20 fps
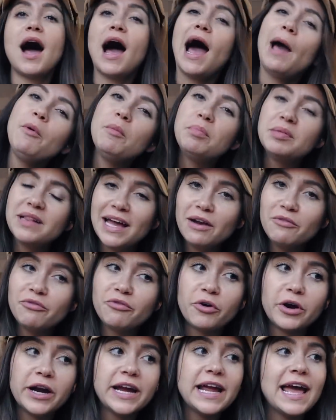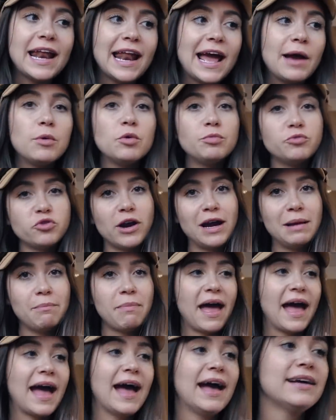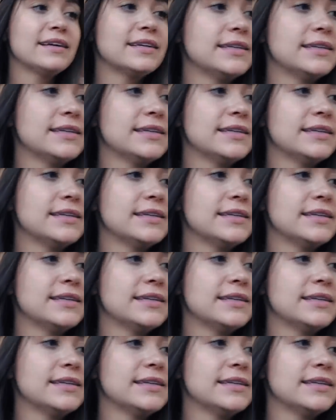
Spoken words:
I will plan for it and I will try and pack